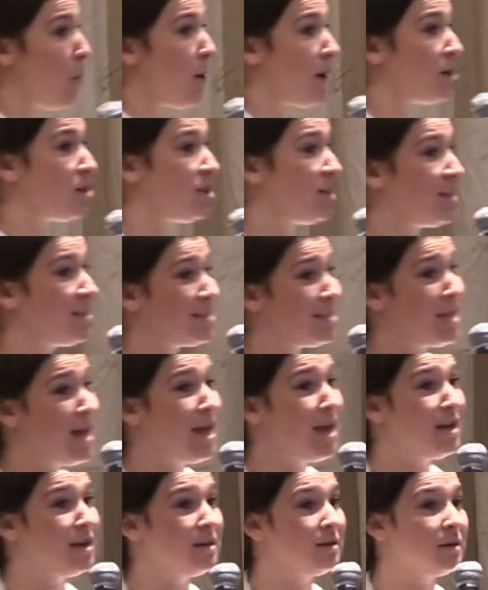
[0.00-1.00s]
where she is
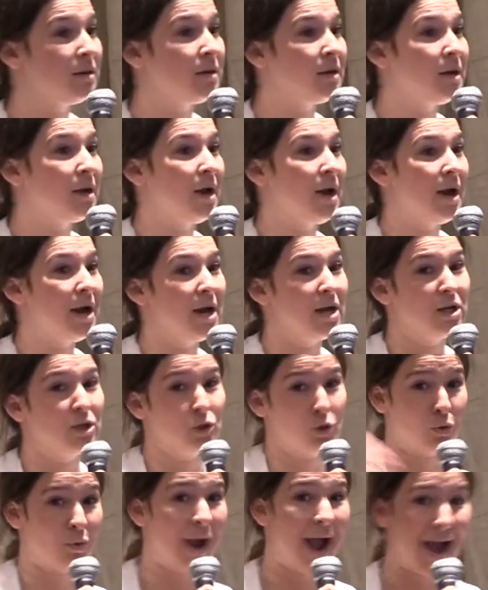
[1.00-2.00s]
then
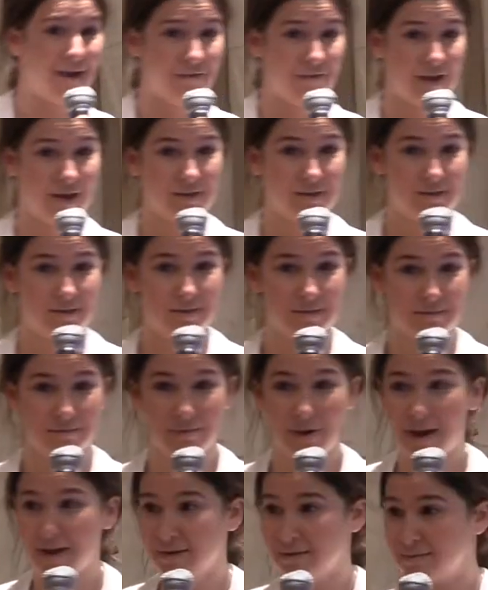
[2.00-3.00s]
trafficked,
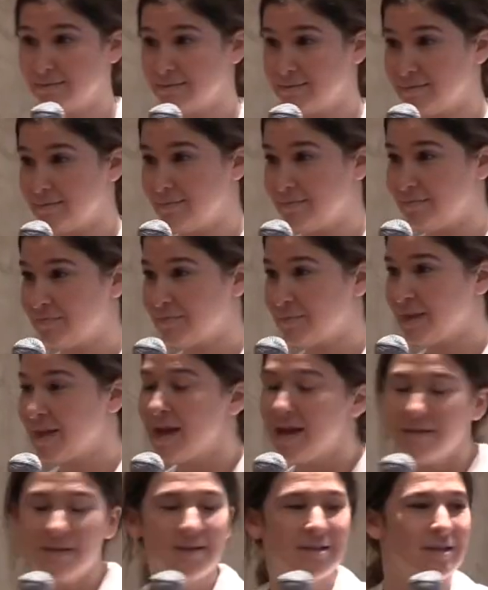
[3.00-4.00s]
right?
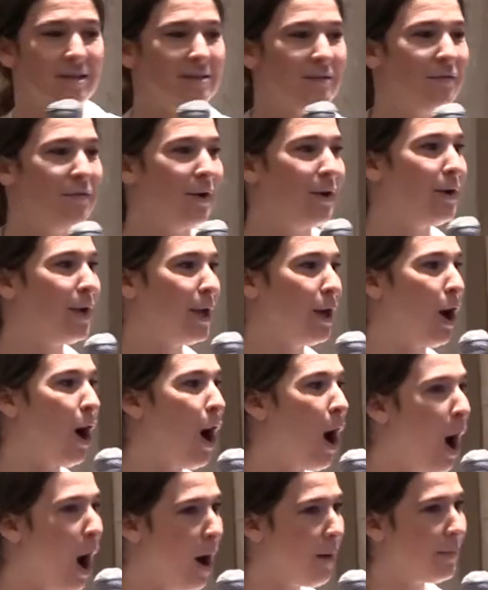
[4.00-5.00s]
This is a very
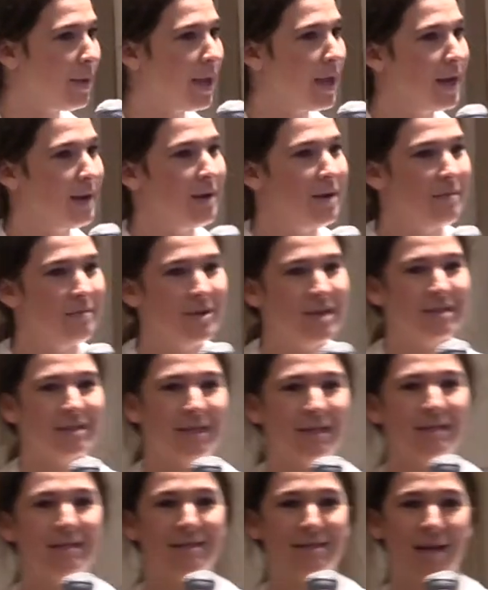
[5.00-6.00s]
common
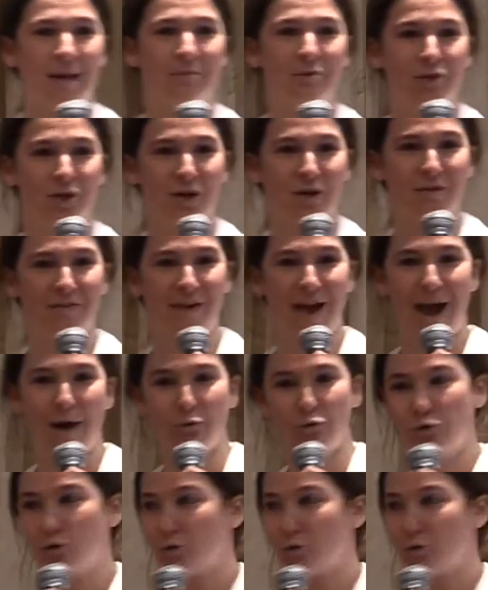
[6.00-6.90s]
misconception of how